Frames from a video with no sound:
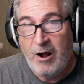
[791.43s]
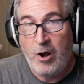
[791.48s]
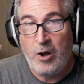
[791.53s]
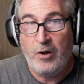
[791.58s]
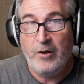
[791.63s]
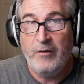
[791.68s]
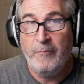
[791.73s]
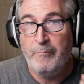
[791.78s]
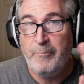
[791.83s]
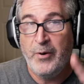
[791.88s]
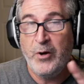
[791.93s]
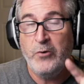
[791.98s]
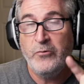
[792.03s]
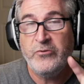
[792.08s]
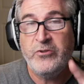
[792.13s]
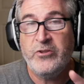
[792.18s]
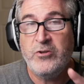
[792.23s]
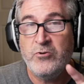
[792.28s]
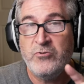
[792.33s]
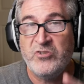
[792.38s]
both
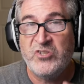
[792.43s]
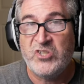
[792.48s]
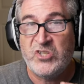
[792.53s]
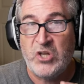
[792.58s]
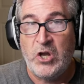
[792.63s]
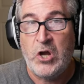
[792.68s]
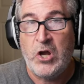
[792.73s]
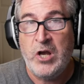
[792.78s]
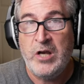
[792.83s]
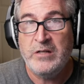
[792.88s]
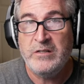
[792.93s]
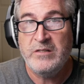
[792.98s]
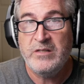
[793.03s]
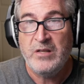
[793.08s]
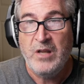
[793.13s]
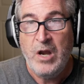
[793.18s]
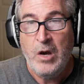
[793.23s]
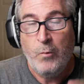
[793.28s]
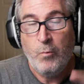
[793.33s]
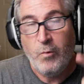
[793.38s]
those songs
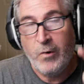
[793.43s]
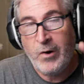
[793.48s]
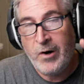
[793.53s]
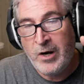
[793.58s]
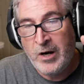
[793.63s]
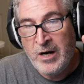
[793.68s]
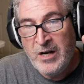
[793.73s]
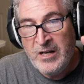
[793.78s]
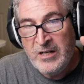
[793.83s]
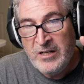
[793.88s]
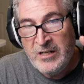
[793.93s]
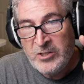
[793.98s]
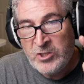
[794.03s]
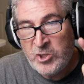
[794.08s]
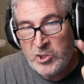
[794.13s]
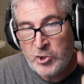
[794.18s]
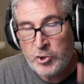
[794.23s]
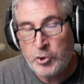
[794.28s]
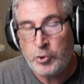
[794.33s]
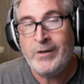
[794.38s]
were
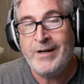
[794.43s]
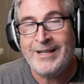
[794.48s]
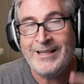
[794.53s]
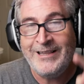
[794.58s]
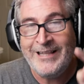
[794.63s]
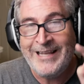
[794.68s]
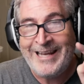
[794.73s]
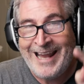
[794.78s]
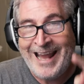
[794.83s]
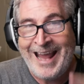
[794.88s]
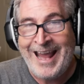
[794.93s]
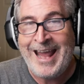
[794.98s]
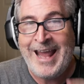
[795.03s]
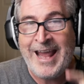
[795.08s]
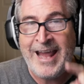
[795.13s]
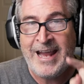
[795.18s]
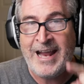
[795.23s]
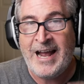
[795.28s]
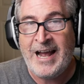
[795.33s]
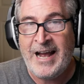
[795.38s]
strictly
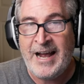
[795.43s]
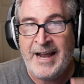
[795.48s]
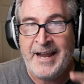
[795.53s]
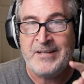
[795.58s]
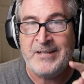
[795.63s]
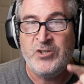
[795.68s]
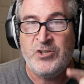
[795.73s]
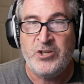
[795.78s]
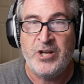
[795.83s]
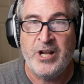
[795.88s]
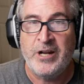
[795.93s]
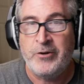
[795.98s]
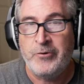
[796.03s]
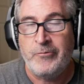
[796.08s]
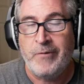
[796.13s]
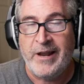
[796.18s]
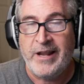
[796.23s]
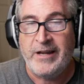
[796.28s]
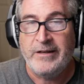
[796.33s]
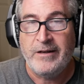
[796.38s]
AI
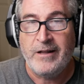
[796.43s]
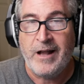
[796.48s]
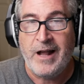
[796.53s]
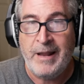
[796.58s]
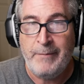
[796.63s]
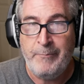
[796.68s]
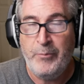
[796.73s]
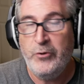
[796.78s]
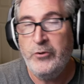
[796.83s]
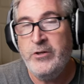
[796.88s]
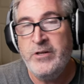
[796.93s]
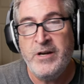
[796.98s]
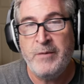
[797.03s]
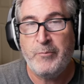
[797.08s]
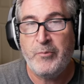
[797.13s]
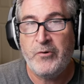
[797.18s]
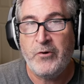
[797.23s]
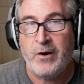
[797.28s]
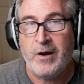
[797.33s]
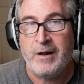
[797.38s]
generated. I put in a
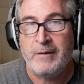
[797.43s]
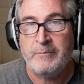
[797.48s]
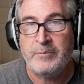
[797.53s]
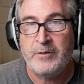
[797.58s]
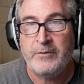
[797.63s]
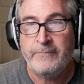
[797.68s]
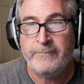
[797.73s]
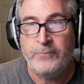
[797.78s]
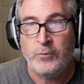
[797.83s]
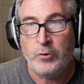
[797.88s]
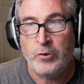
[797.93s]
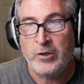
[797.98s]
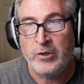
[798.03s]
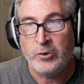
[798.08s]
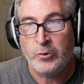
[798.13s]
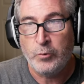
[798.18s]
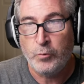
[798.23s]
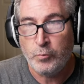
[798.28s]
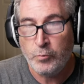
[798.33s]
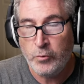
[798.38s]
prompt for
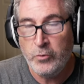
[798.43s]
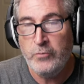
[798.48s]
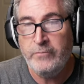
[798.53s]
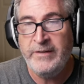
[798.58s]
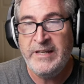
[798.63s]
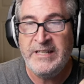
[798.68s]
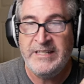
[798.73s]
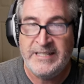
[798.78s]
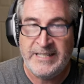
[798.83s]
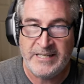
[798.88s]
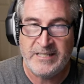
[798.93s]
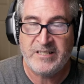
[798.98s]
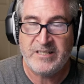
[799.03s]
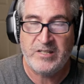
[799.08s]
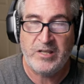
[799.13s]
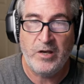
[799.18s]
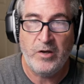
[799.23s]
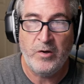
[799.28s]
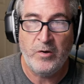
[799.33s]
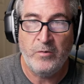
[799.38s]
groovy
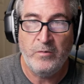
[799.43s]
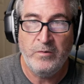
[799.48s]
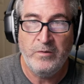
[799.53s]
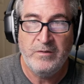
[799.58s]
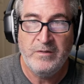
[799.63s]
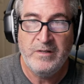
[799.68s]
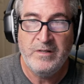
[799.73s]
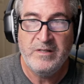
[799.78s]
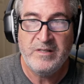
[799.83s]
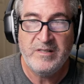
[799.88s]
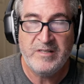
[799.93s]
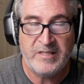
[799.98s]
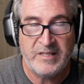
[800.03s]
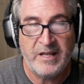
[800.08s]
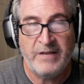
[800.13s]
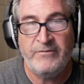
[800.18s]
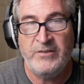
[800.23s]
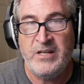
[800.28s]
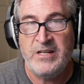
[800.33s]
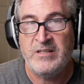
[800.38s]
disco
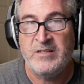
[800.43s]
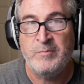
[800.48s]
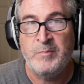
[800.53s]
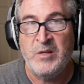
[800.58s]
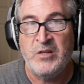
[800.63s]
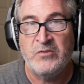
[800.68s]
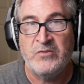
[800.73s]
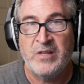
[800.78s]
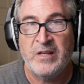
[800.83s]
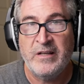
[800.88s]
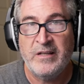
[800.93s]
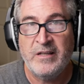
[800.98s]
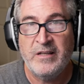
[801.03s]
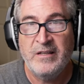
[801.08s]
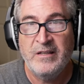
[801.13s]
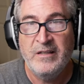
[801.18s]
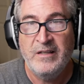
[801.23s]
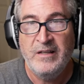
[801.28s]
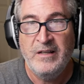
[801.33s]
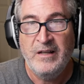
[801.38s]
70s music,
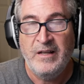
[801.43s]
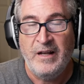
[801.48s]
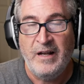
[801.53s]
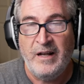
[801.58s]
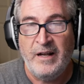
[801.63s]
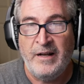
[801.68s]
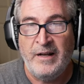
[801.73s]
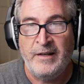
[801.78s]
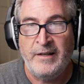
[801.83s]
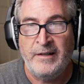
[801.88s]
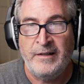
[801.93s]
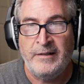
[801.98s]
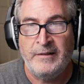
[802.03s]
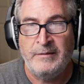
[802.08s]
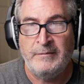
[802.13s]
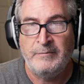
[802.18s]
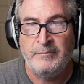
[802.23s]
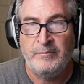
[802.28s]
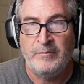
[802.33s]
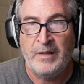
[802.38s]

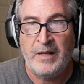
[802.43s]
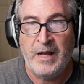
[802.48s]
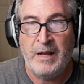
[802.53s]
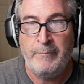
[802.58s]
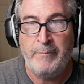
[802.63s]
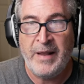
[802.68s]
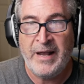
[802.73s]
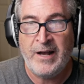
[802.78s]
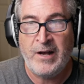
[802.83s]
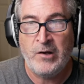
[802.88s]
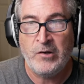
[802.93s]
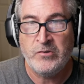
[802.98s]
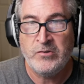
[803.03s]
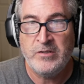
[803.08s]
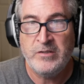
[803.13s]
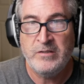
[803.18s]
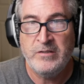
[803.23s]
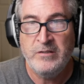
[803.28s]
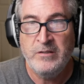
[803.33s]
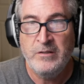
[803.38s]

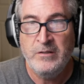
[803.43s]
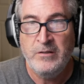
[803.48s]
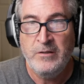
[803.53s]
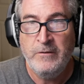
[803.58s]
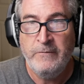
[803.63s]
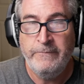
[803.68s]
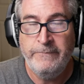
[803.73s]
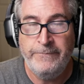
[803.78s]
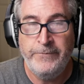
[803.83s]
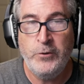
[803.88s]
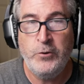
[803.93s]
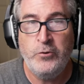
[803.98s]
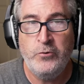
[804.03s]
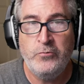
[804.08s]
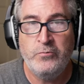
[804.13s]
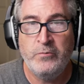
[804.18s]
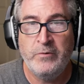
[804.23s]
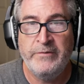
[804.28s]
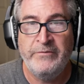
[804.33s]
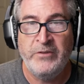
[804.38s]
about food
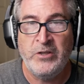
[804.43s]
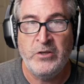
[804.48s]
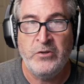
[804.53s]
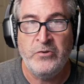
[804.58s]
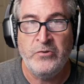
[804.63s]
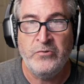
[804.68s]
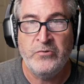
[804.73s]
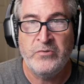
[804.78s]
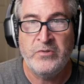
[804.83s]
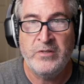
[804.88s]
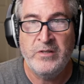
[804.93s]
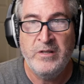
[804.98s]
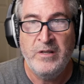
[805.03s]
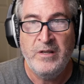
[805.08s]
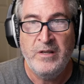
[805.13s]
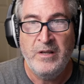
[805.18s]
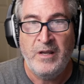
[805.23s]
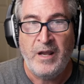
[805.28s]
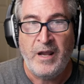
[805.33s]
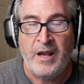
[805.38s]
reviews
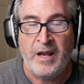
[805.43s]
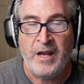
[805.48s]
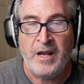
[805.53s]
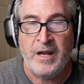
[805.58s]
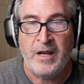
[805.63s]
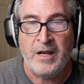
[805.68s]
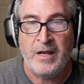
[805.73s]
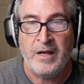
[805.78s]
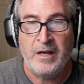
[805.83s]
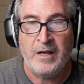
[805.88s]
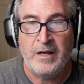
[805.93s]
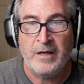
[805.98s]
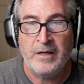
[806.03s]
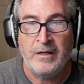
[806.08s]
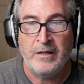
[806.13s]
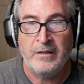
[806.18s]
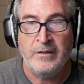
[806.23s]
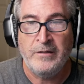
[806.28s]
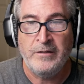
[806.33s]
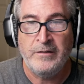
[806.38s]

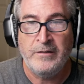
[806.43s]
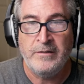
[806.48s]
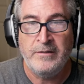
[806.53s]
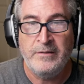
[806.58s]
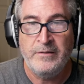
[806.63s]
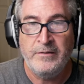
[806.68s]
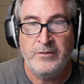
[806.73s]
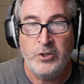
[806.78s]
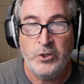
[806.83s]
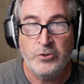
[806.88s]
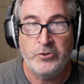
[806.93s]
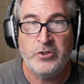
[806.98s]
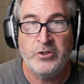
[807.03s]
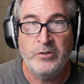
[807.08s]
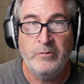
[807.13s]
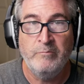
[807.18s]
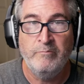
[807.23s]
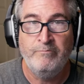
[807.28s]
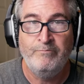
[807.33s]
and YouTube.